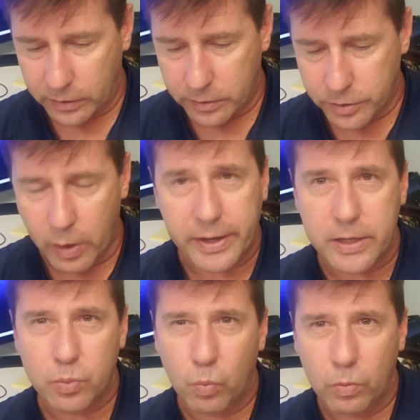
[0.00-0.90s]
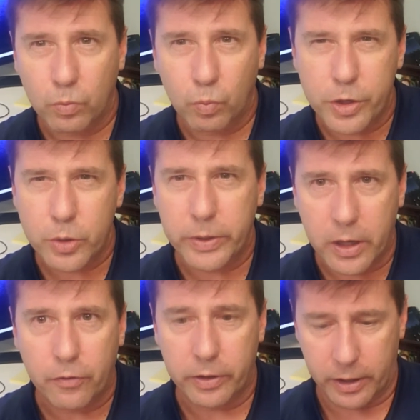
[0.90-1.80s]
So I guess, what should we
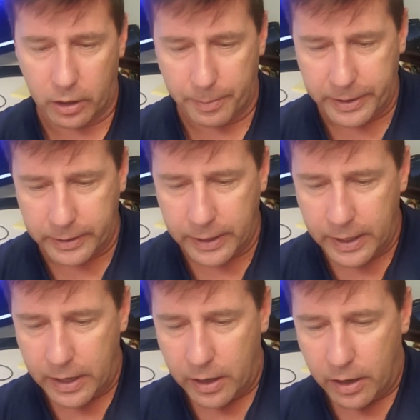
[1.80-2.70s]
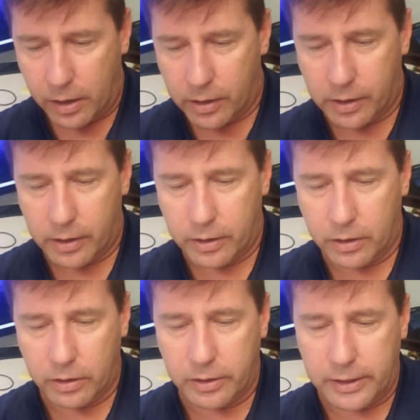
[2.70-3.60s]
cover here? I mean,
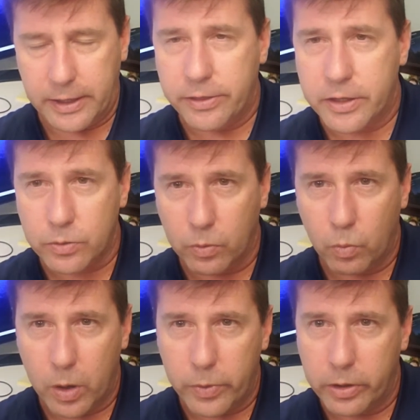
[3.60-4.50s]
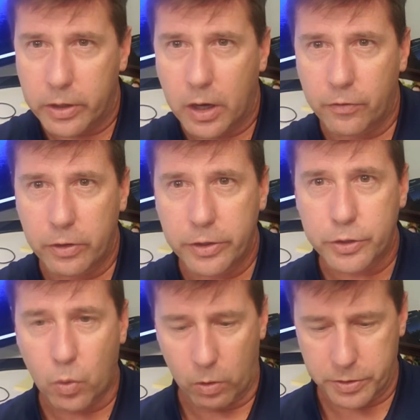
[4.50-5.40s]
in this, what are we going to cover in this
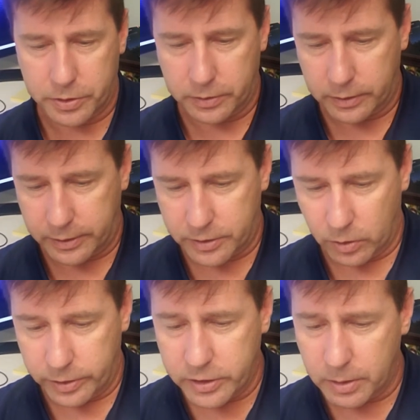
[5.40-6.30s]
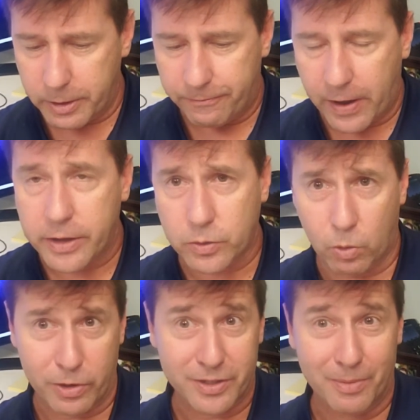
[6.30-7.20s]
course? And so this is going to be a fast
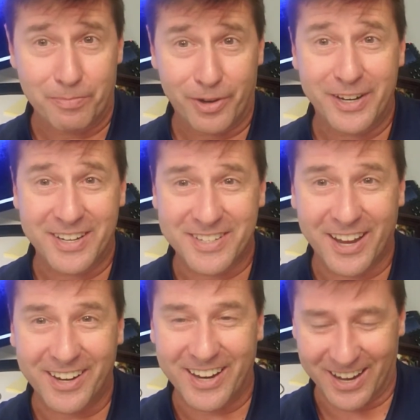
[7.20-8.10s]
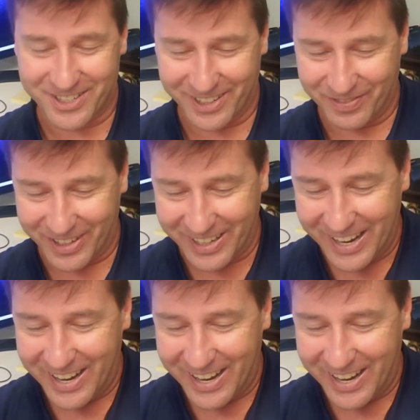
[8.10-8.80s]
course. I'm pretty excited, actually, but